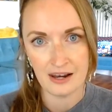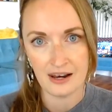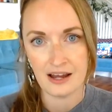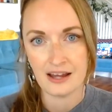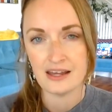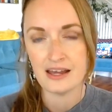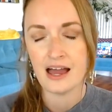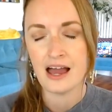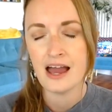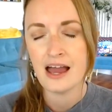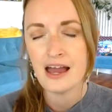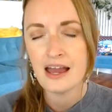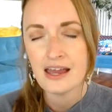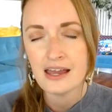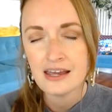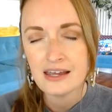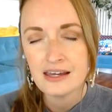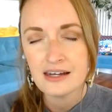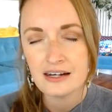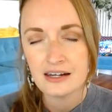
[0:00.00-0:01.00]
I
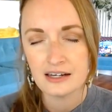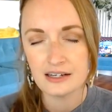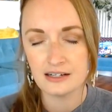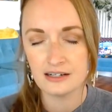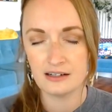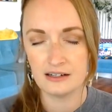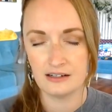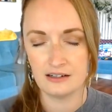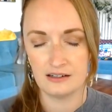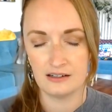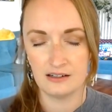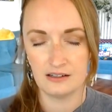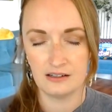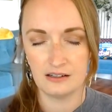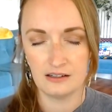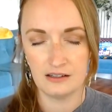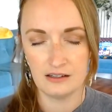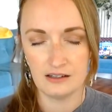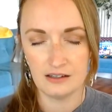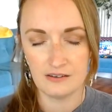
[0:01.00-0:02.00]
hated
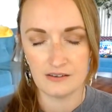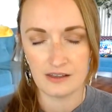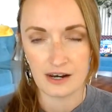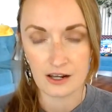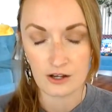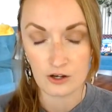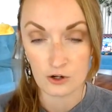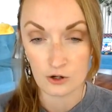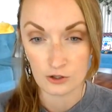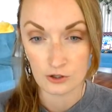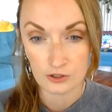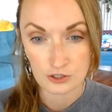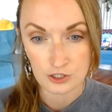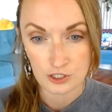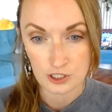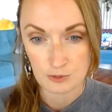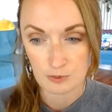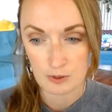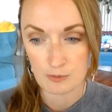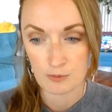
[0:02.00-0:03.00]
that I couldn't
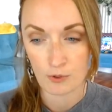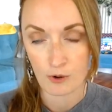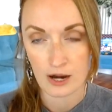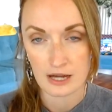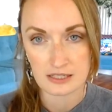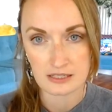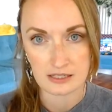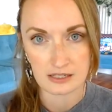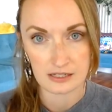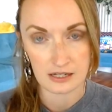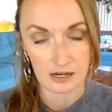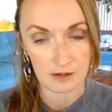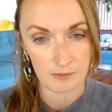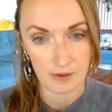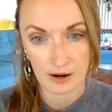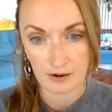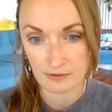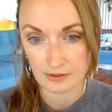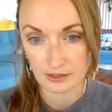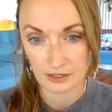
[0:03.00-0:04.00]
just be present in
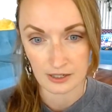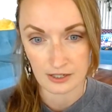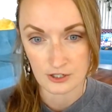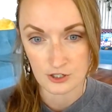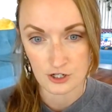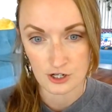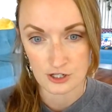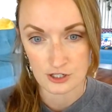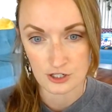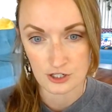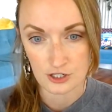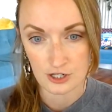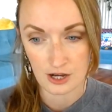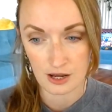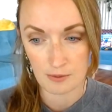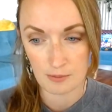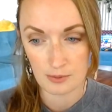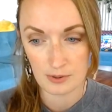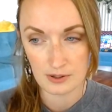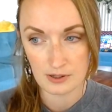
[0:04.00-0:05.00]
my
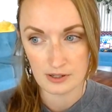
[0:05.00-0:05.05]
relationship.